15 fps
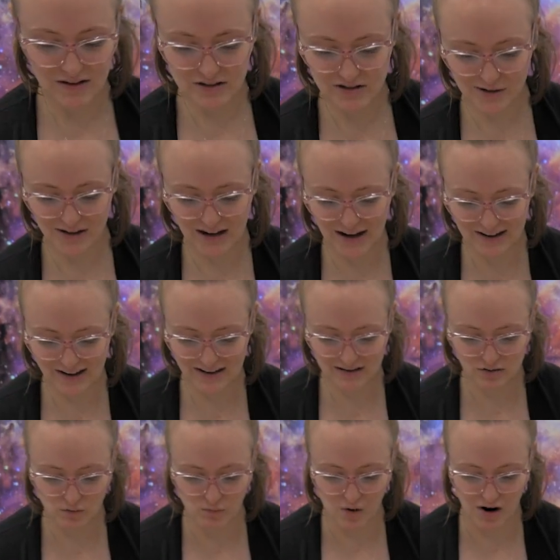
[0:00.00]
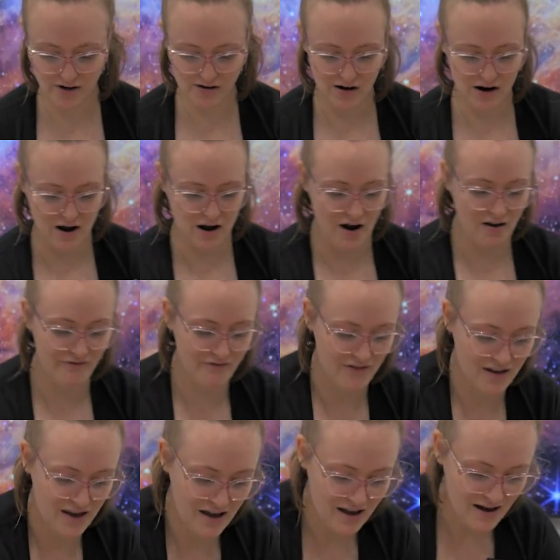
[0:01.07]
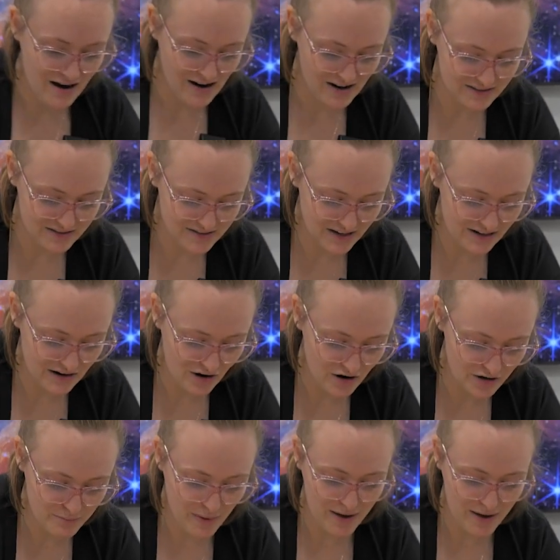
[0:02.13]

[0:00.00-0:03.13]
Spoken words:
So I kind of get the water off. I set it on a